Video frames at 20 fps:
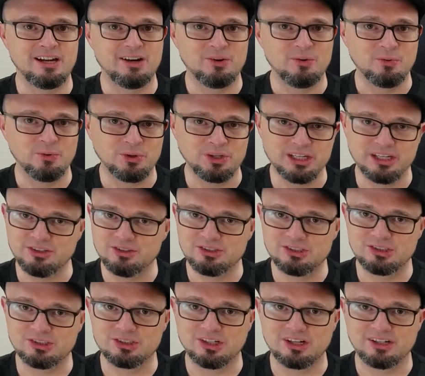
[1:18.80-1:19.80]
we'll get you
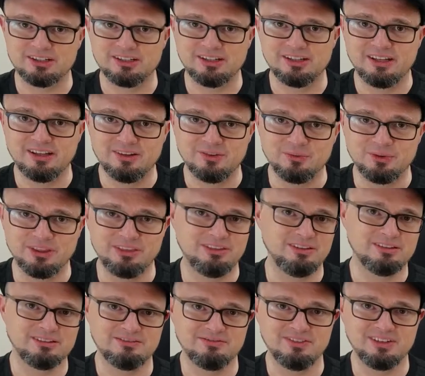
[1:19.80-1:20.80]
started with
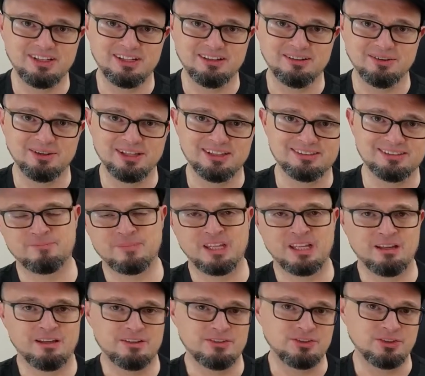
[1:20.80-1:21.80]
this video lesson.
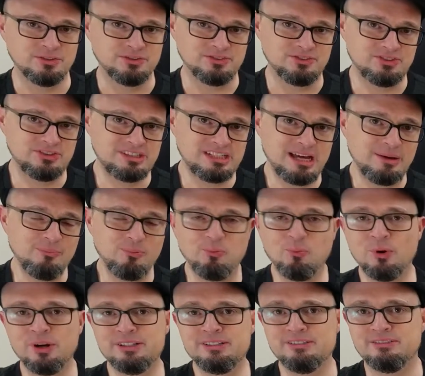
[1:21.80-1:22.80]
So step
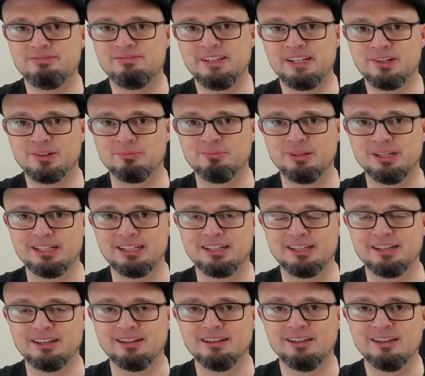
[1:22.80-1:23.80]
one to finger
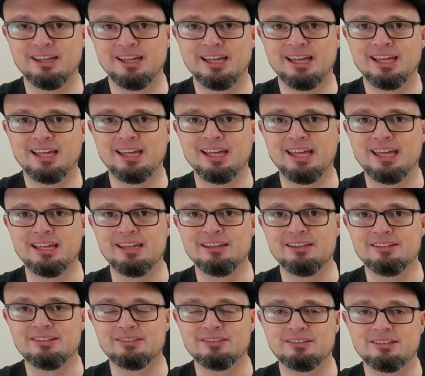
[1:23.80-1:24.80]
picking
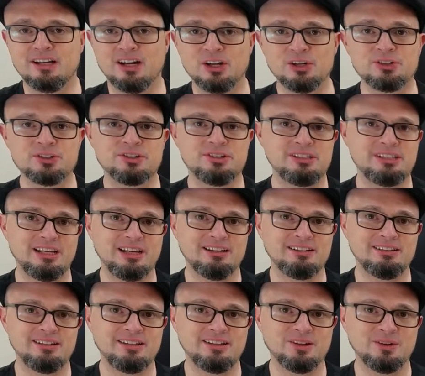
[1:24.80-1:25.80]
is
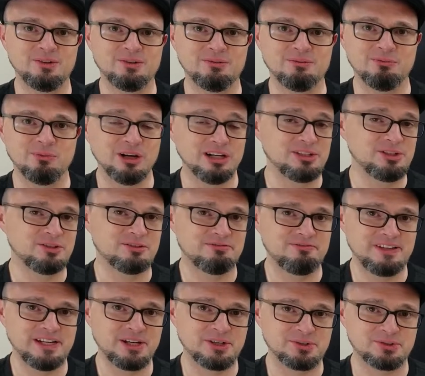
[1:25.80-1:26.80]
understanding what your
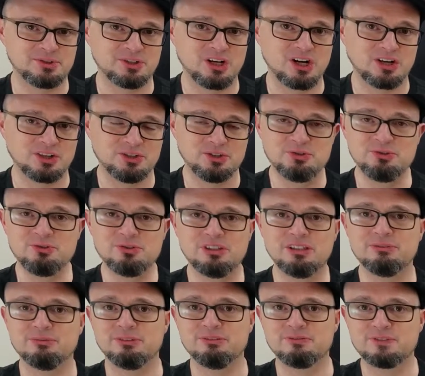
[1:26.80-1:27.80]
fingers are usually
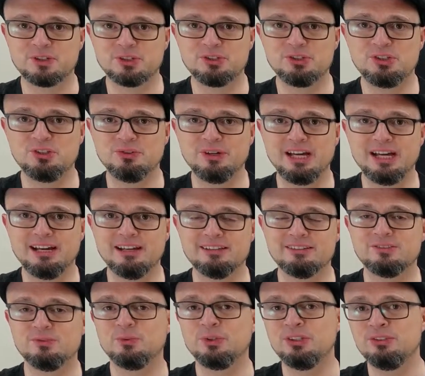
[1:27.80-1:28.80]
referred to
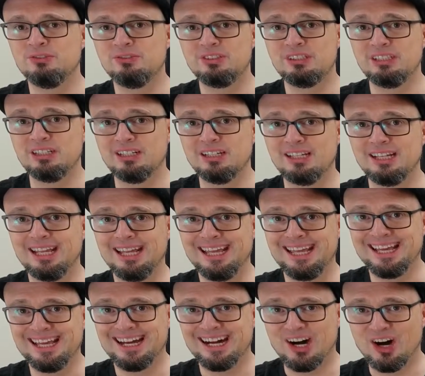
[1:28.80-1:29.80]
as when you see it
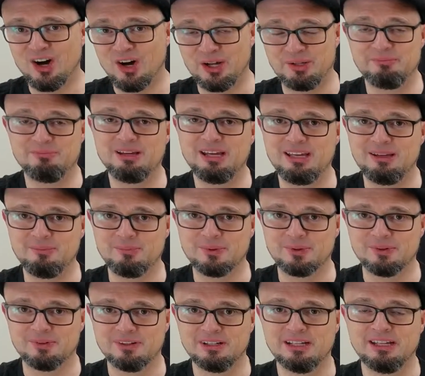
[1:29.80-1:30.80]
on
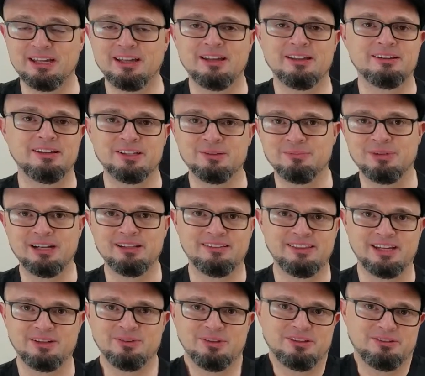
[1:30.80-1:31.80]
paper. Now you might
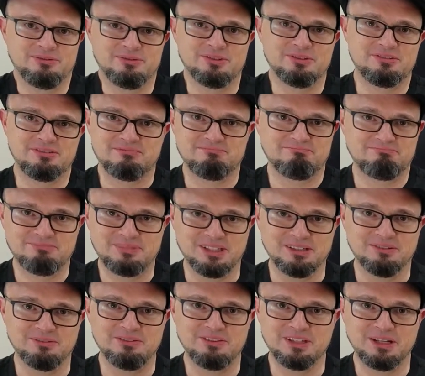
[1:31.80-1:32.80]
think, oh, they're just, you
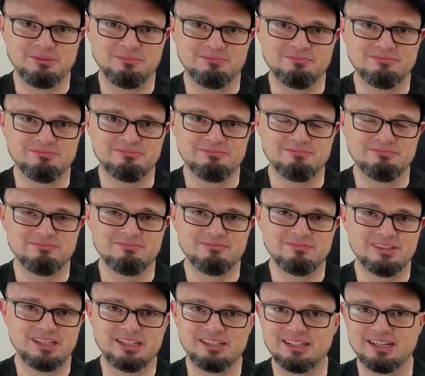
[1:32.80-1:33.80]
know, thumb,
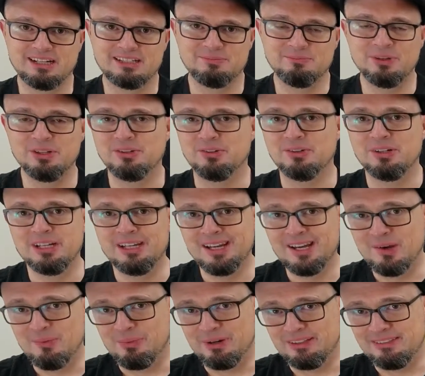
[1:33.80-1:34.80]
index, middle,
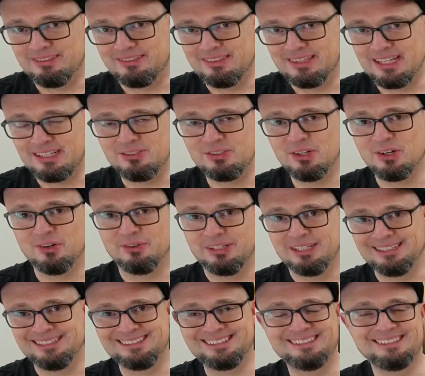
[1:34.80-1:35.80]
but they don't.
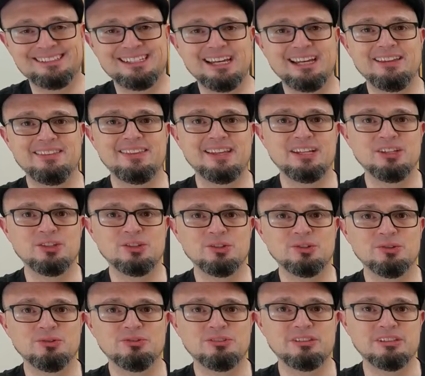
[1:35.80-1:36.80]
Instead, they
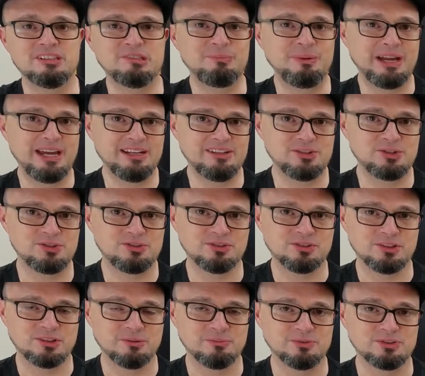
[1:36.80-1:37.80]
use the Spanish
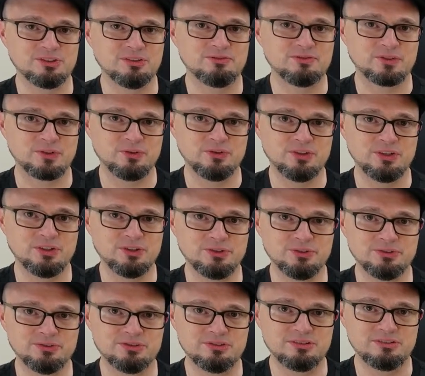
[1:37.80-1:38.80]
terms for
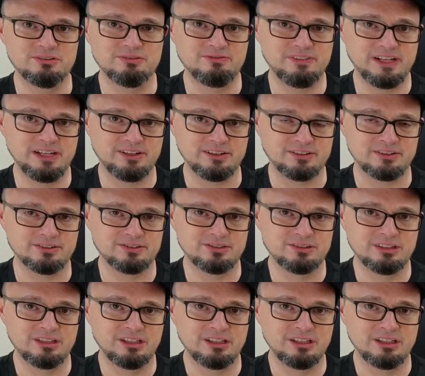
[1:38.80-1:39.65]
those fingers.